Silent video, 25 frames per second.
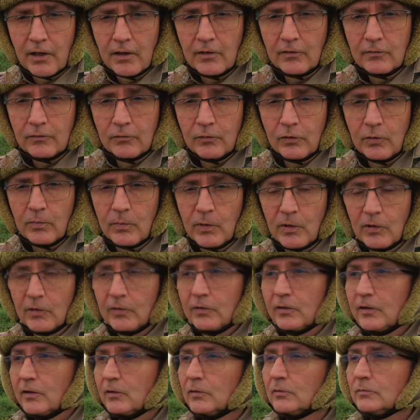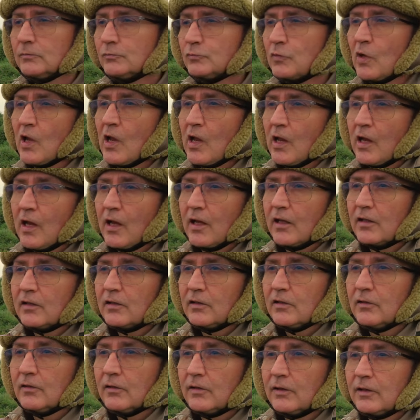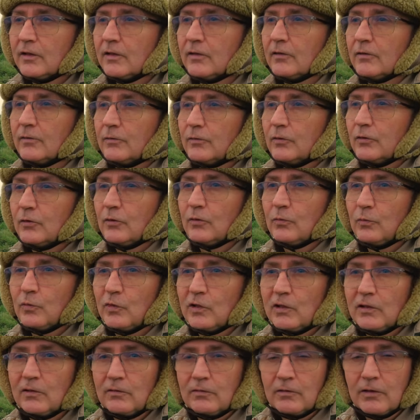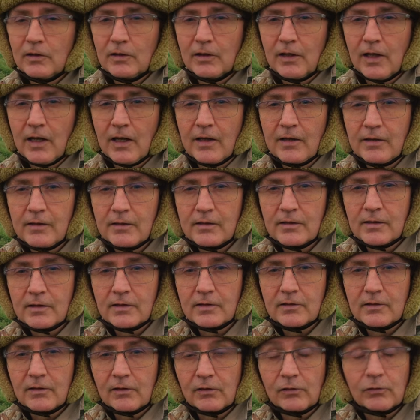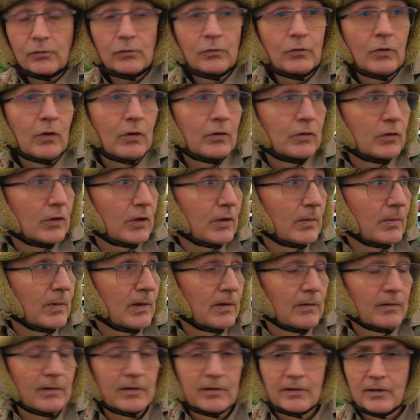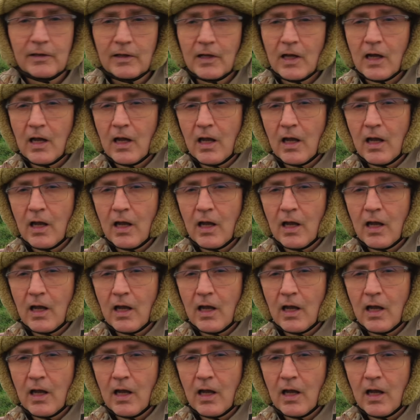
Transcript: hunt for the barn owl. It's not that often we're unsuccessful on Camilla and I.